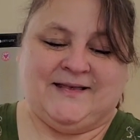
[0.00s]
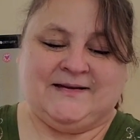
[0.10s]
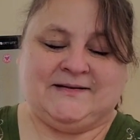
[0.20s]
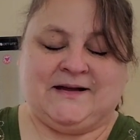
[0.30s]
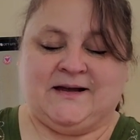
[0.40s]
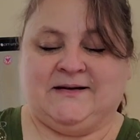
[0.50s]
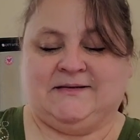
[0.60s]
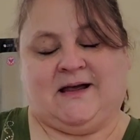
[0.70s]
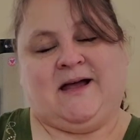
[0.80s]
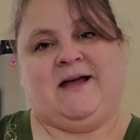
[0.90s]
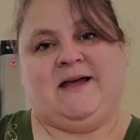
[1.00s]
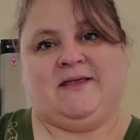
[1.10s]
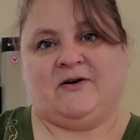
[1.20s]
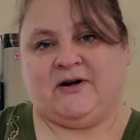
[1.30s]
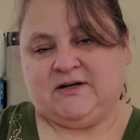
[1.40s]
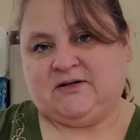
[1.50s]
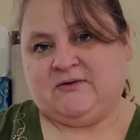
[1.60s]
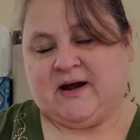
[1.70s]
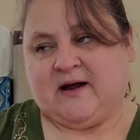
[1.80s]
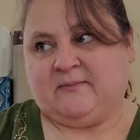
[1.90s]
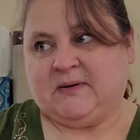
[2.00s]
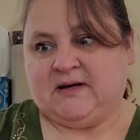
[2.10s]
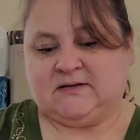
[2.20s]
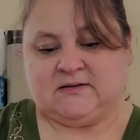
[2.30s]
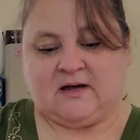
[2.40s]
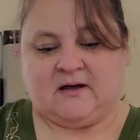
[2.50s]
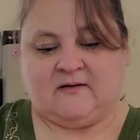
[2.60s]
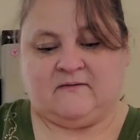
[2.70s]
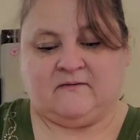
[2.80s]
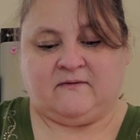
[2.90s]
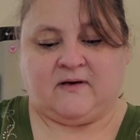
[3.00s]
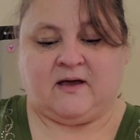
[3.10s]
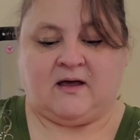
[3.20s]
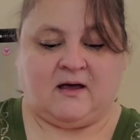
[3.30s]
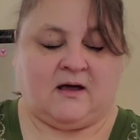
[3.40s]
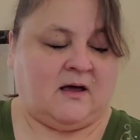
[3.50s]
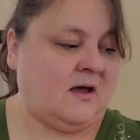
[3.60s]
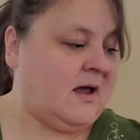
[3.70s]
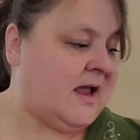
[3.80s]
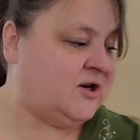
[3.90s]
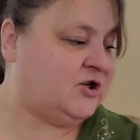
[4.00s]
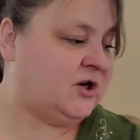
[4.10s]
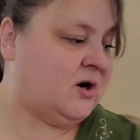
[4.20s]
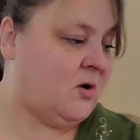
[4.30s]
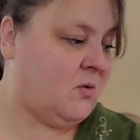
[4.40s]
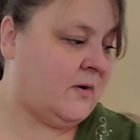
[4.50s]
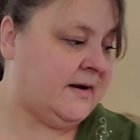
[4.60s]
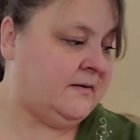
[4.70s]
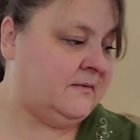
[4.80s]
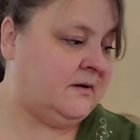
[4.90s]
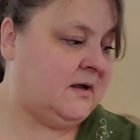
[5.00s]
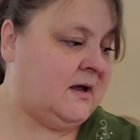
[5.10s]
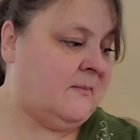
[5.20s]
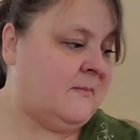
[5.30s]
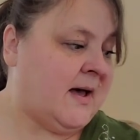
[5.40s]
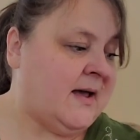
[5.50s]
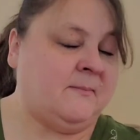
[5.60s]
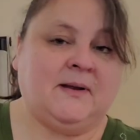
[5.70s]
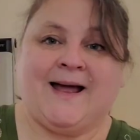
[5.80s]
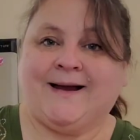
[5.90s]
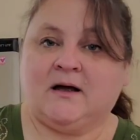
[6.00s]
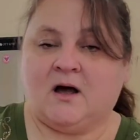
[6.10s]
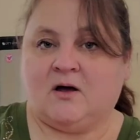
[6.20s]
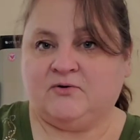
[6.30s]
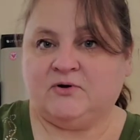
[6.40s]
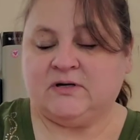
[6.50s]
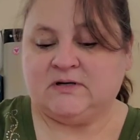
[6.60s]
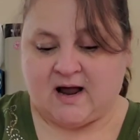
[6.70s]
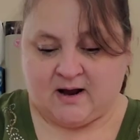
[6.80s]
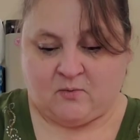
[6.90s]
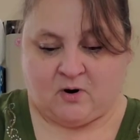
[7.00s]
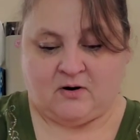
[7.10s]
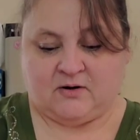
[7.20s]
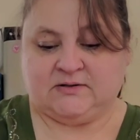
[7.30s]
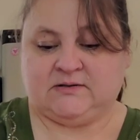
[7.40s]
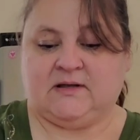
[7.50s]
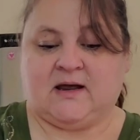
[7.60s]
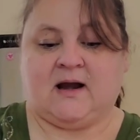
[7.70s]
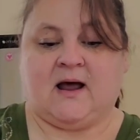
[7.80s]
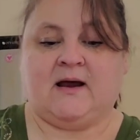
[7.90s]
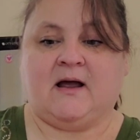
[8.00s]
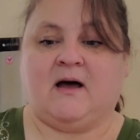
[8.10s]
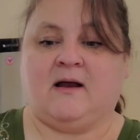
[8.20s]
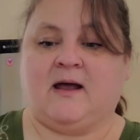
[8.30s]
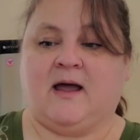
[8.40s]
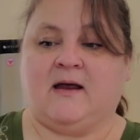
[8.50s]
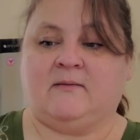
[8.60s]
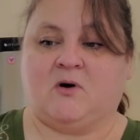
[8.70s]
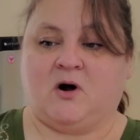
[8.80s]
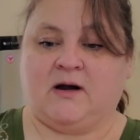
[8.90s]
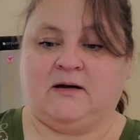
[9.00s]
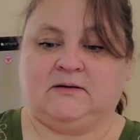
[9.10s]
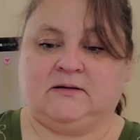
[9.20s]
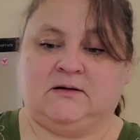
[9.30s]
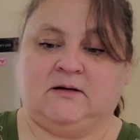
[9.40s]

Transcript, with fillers: this is a 32 count piece of Ancient Coin by Black Cauldron Dye Works that I got at Market.